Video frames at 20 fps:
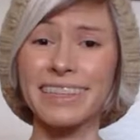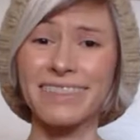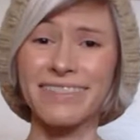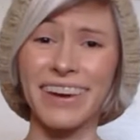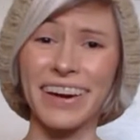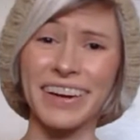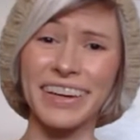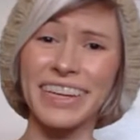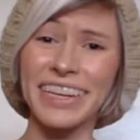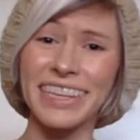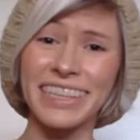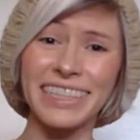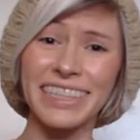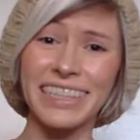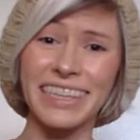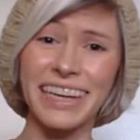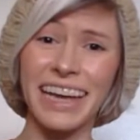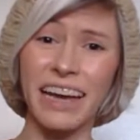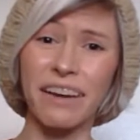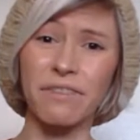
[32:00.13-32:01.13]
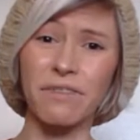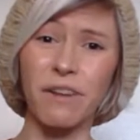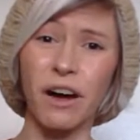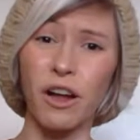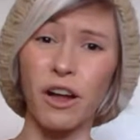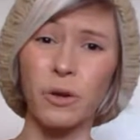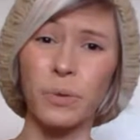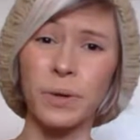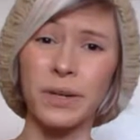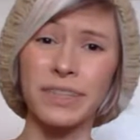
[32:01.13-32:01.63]
it's very easy to get
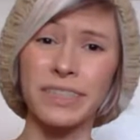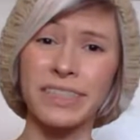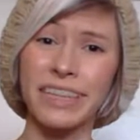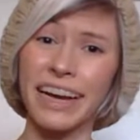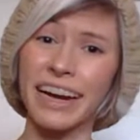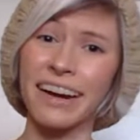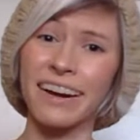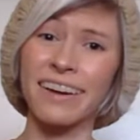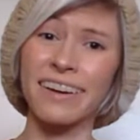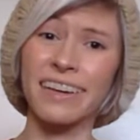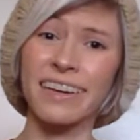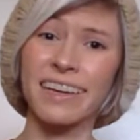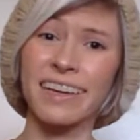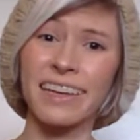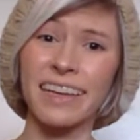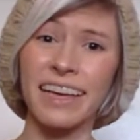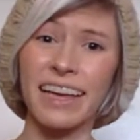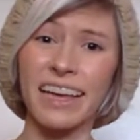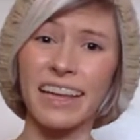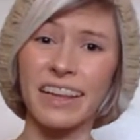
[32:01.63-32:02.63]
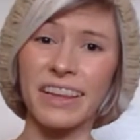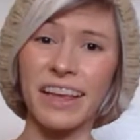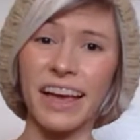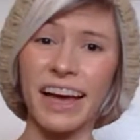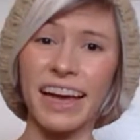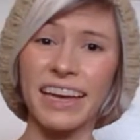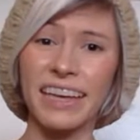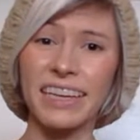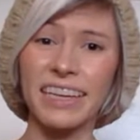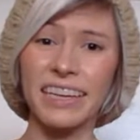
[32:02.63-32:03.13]
followers there, and
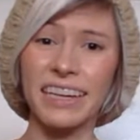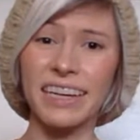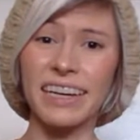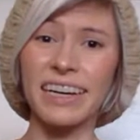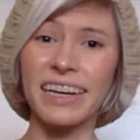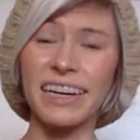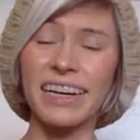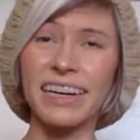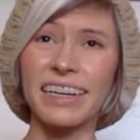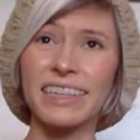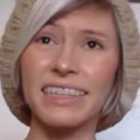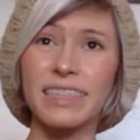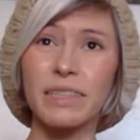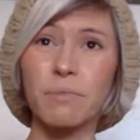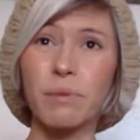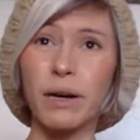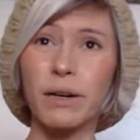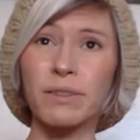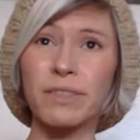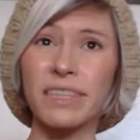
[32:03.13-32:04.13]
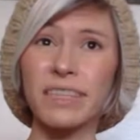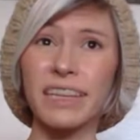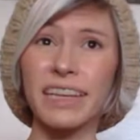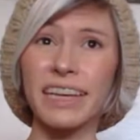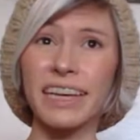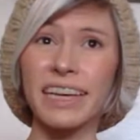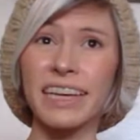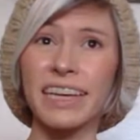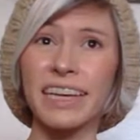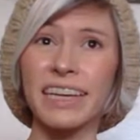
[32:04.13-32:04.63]
like
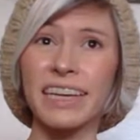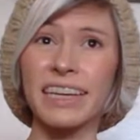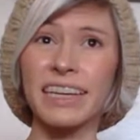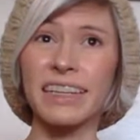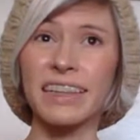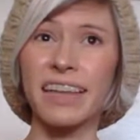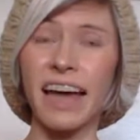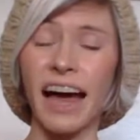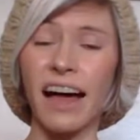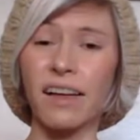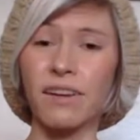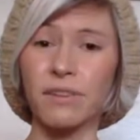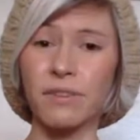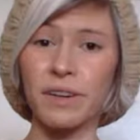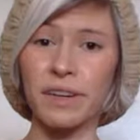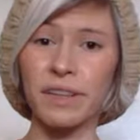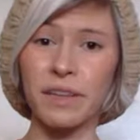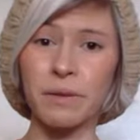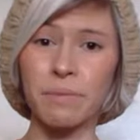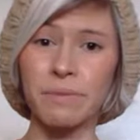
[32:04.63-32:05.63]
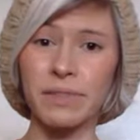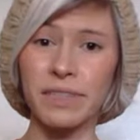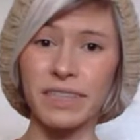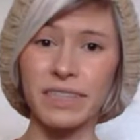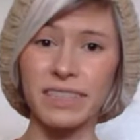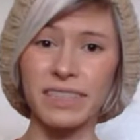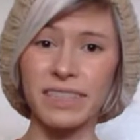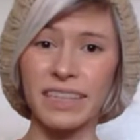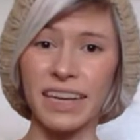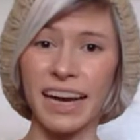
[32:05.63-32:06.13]
supposedly the algorithm
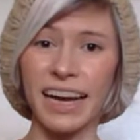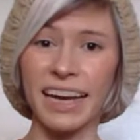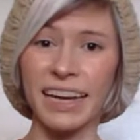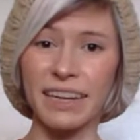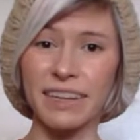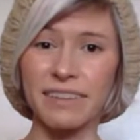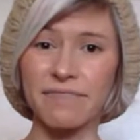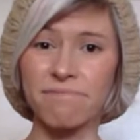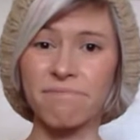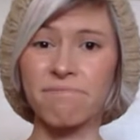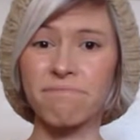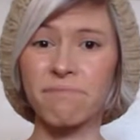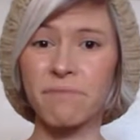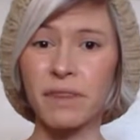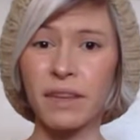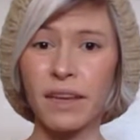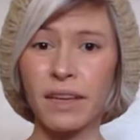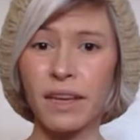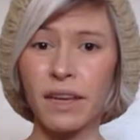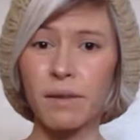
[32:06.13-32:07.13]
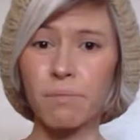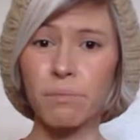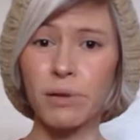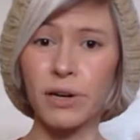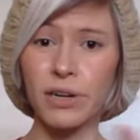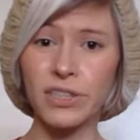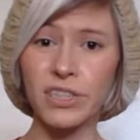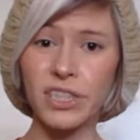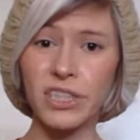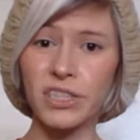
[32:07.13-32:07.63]
just like
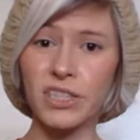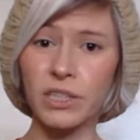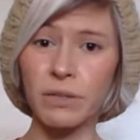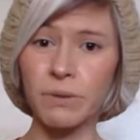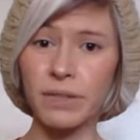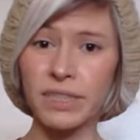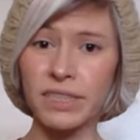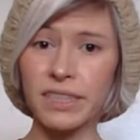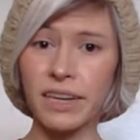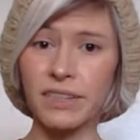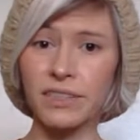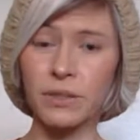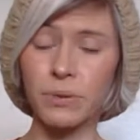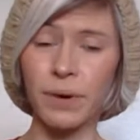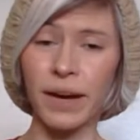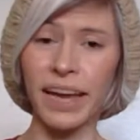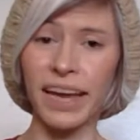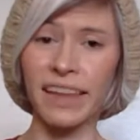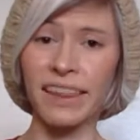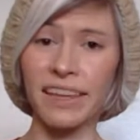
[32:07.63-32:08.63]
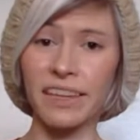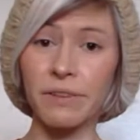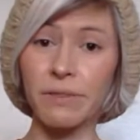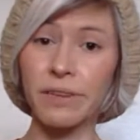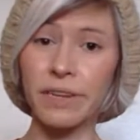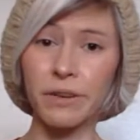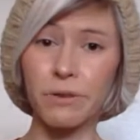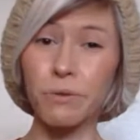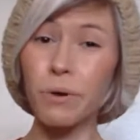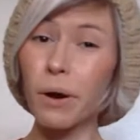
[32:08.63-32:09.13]
pushes you in such a way that you
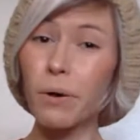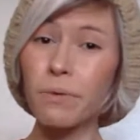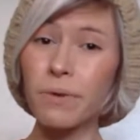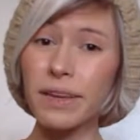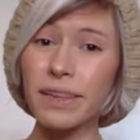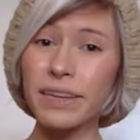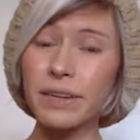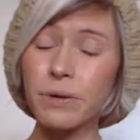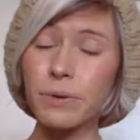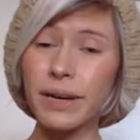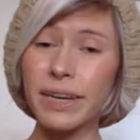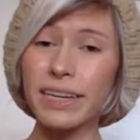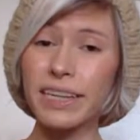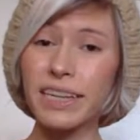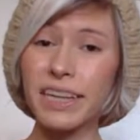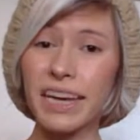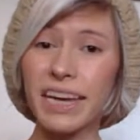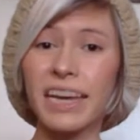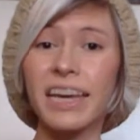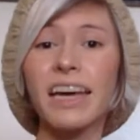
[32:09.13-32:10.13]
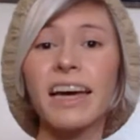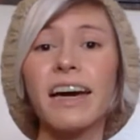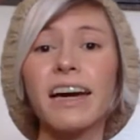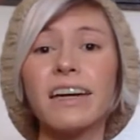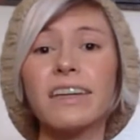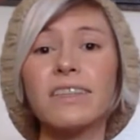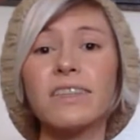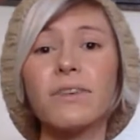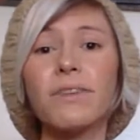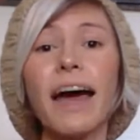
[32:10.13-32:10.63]
can grow really quickly.
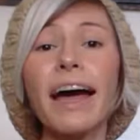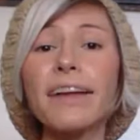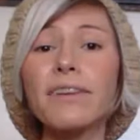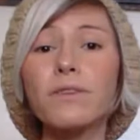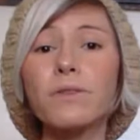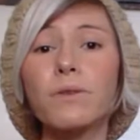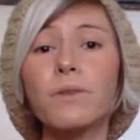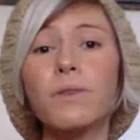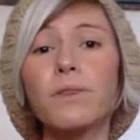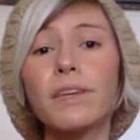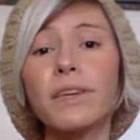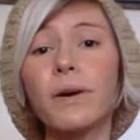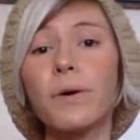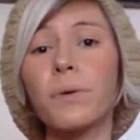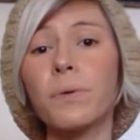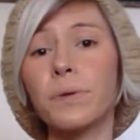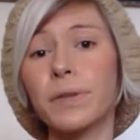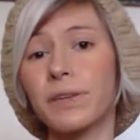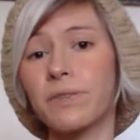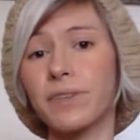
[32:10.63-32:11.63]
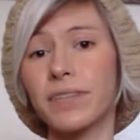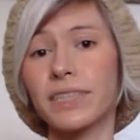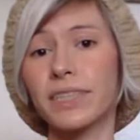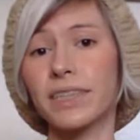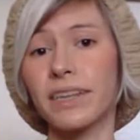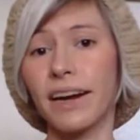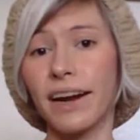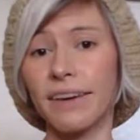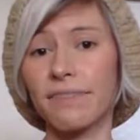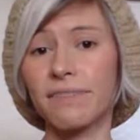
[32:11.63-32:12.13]
So that's the only
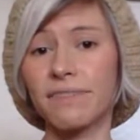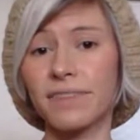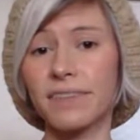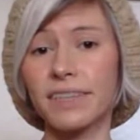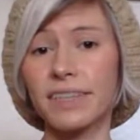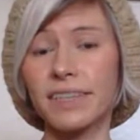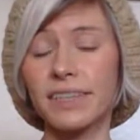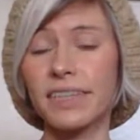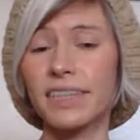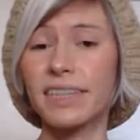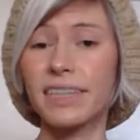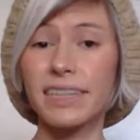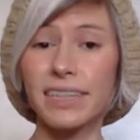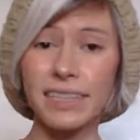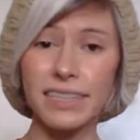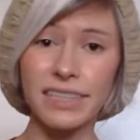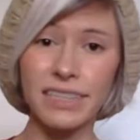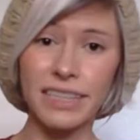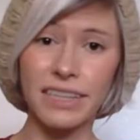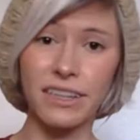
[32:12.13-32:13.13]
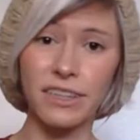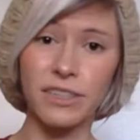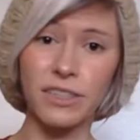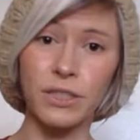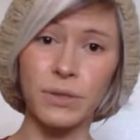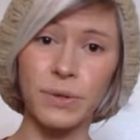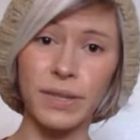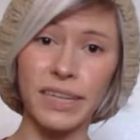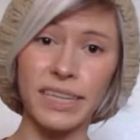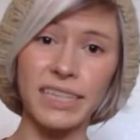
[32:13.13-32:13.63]
reason that I've considered
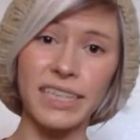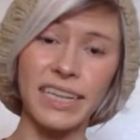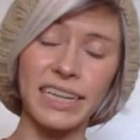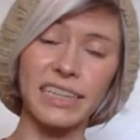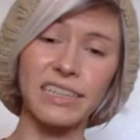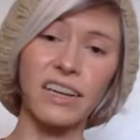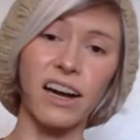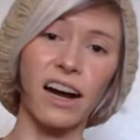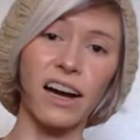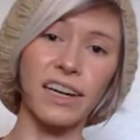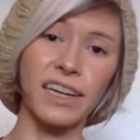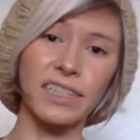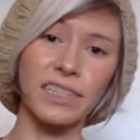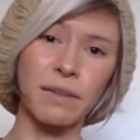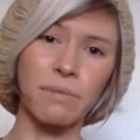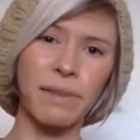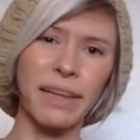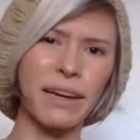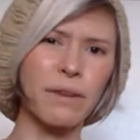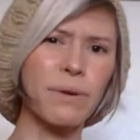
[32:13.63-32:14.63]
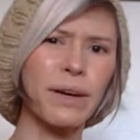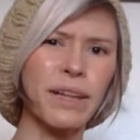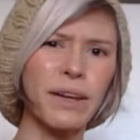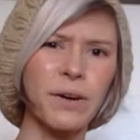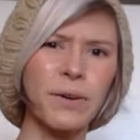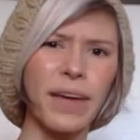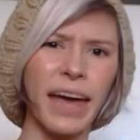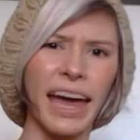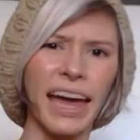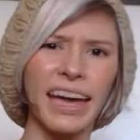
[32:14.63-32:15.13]
doing a TikTok, is I'm like, well,
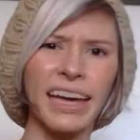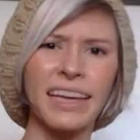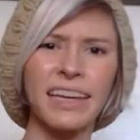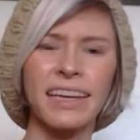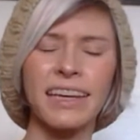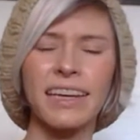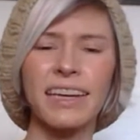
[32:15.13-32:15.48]
okay,